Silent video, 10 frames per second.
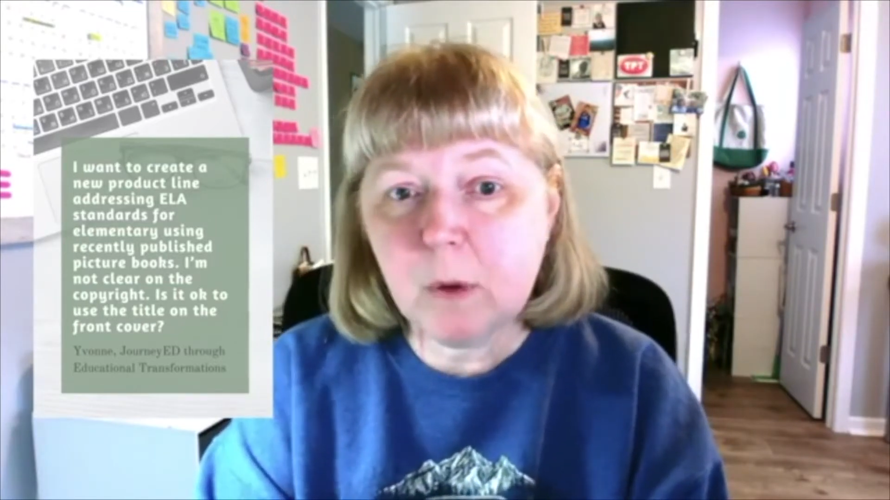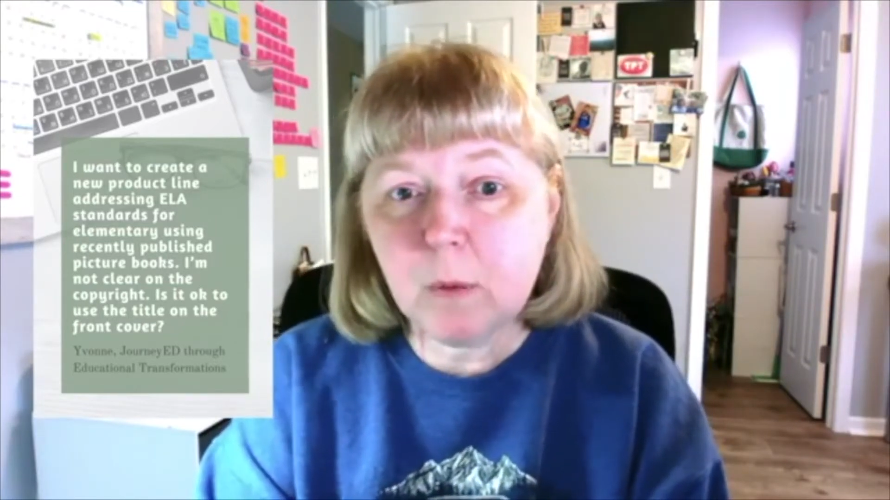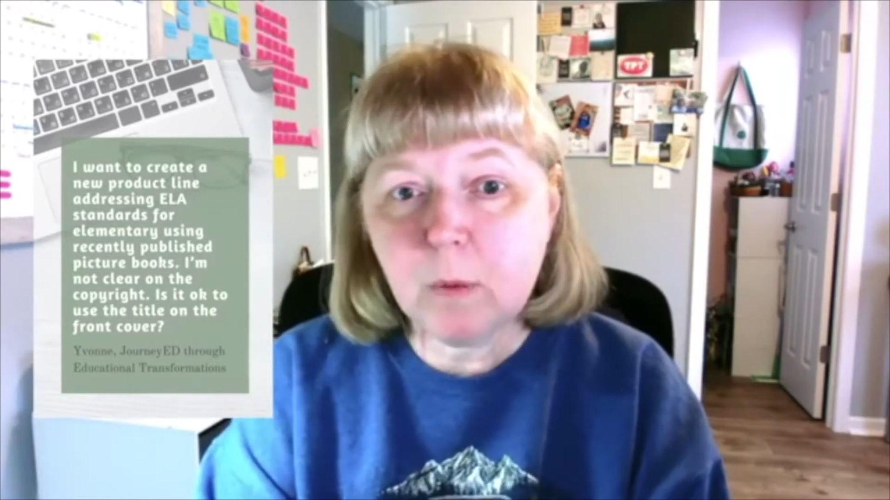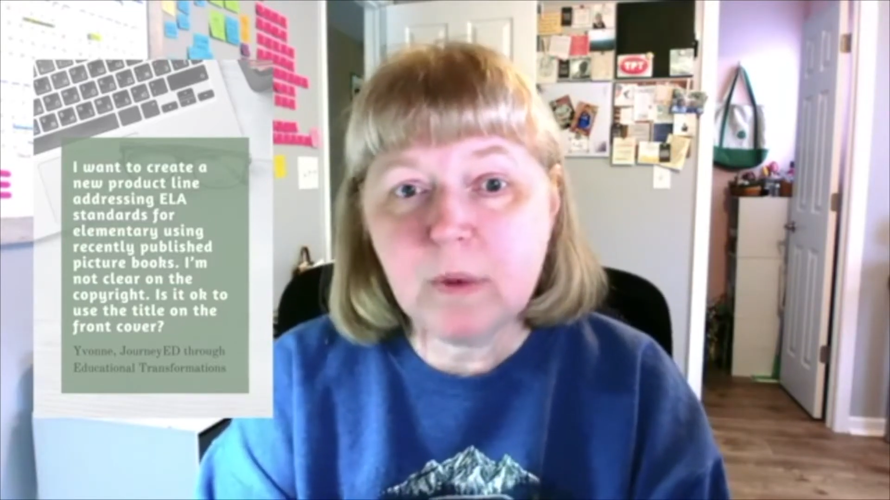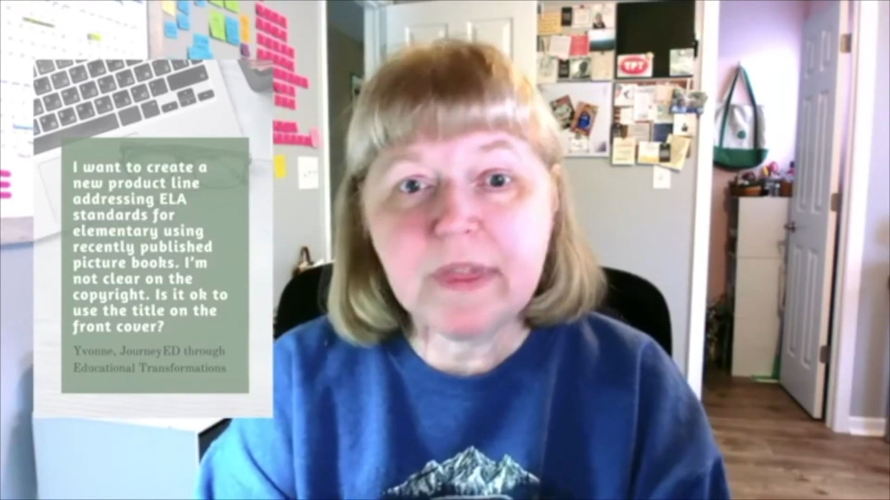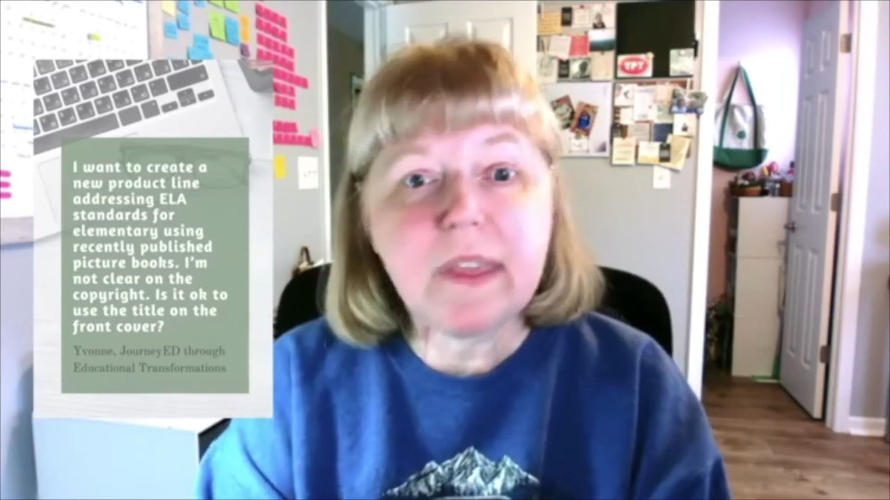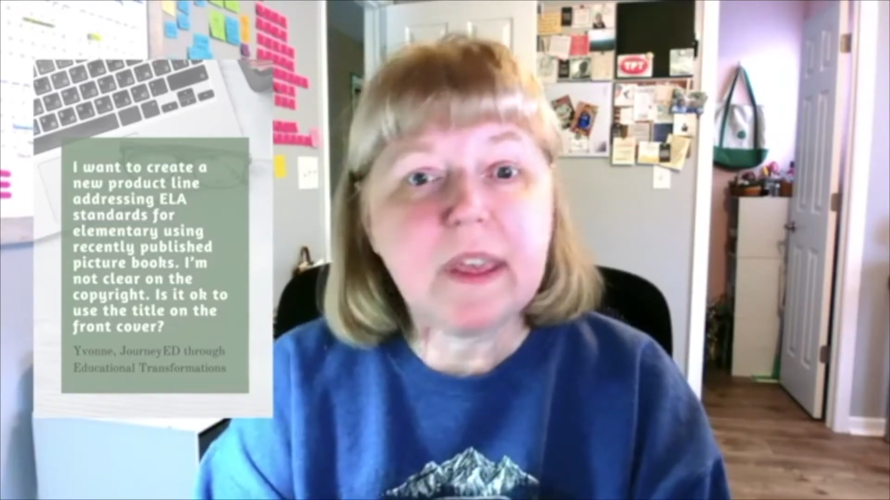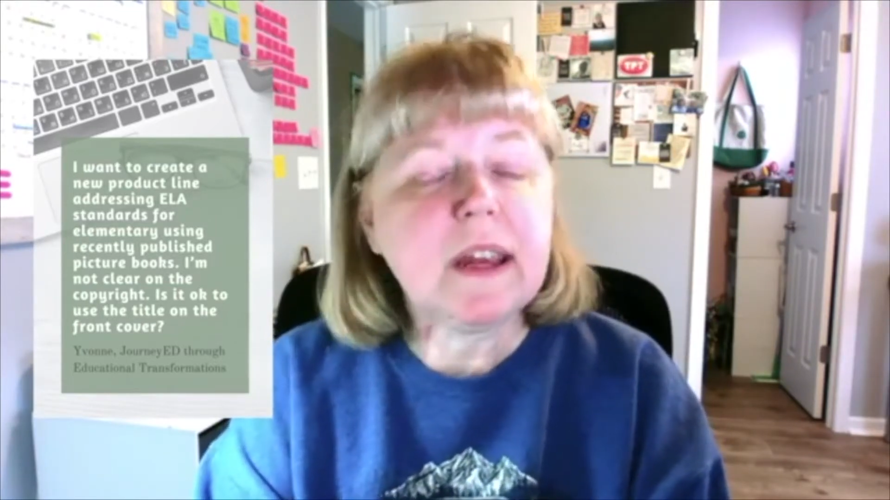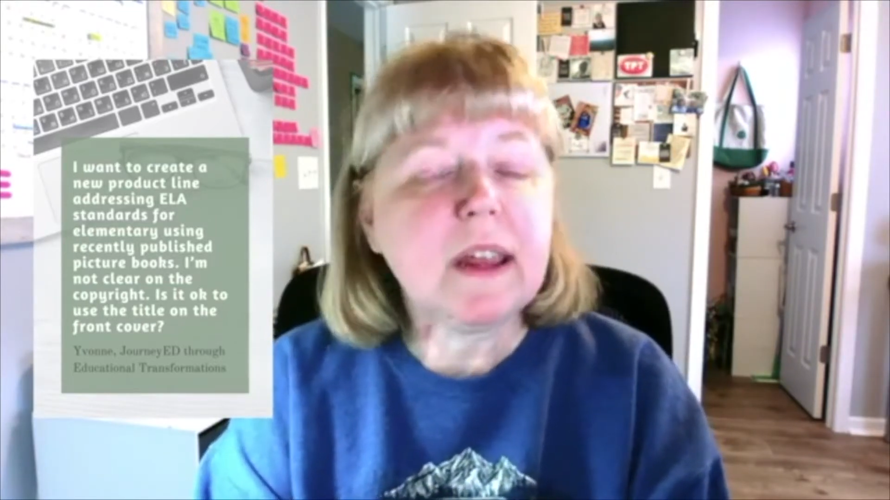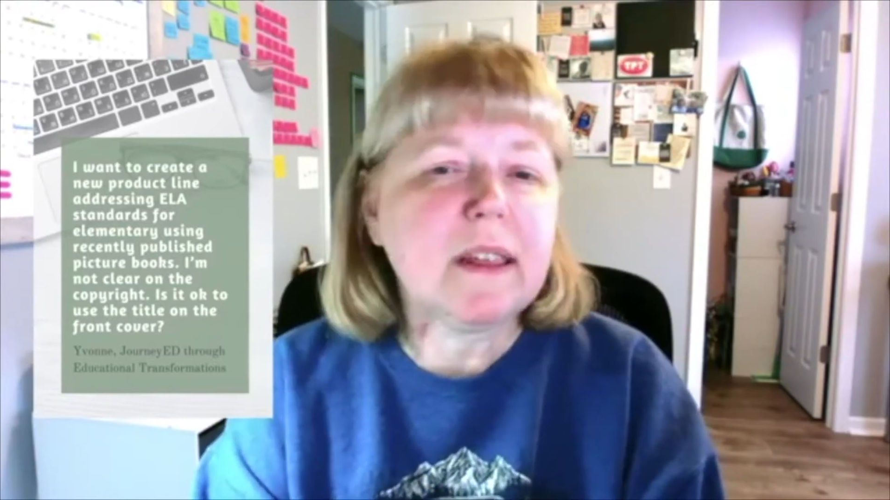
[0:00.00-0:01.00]
with
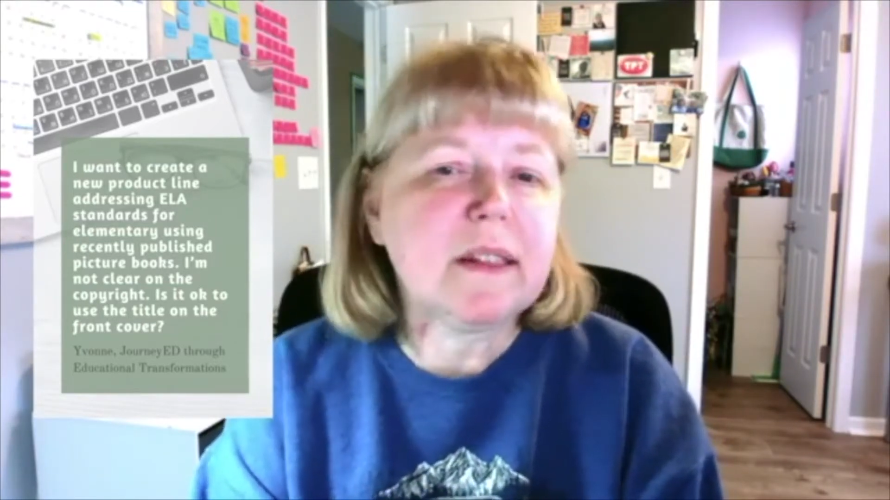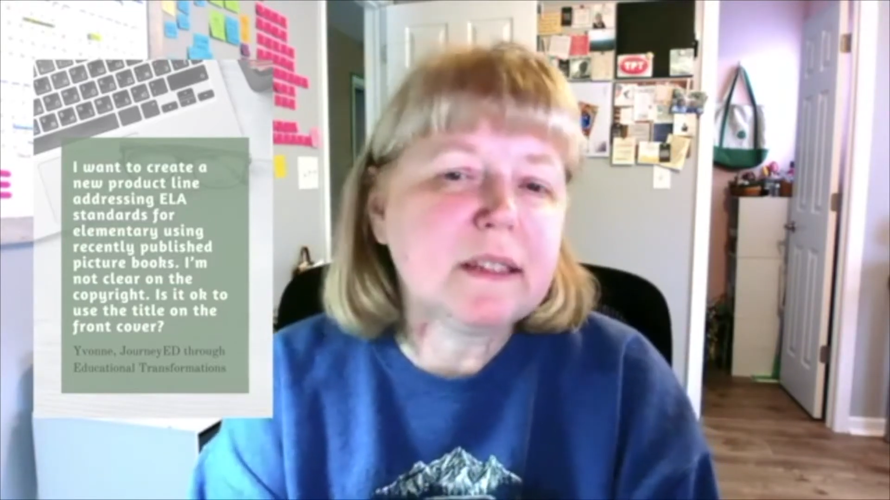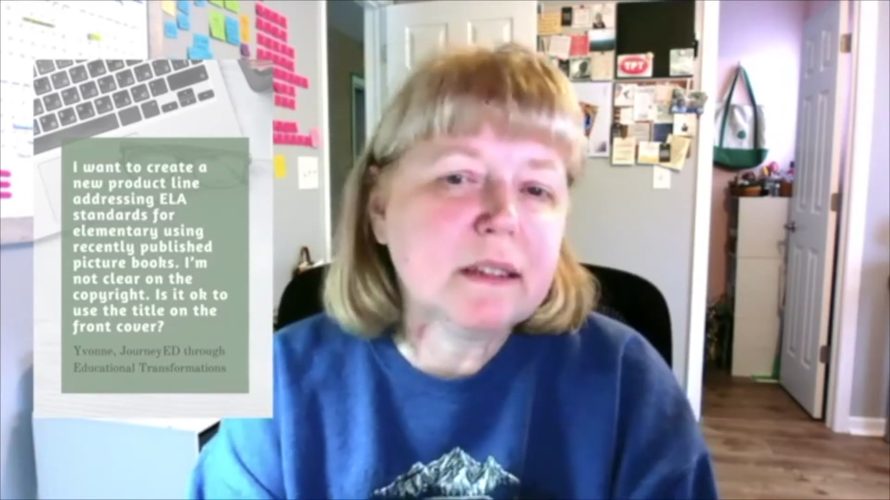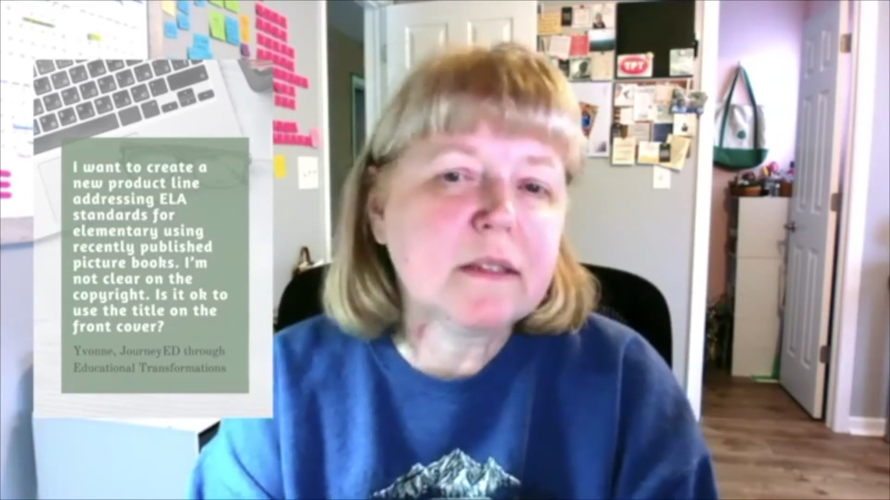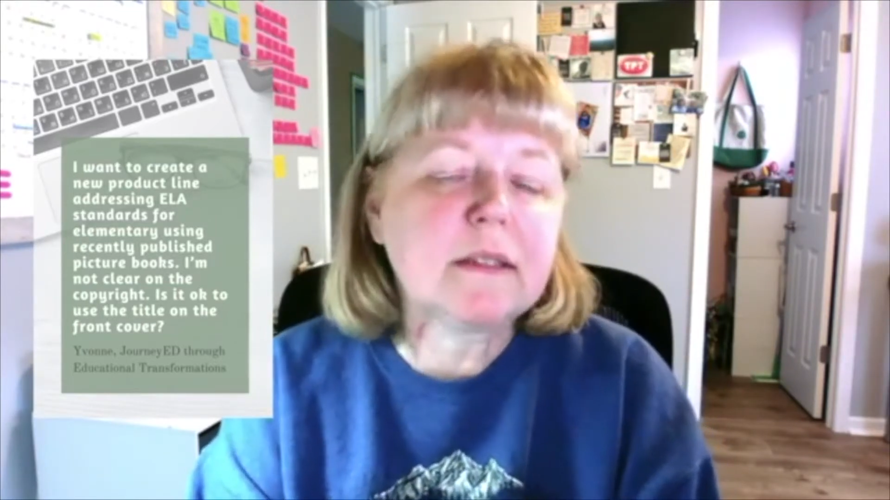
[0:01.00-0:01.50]
it, and this is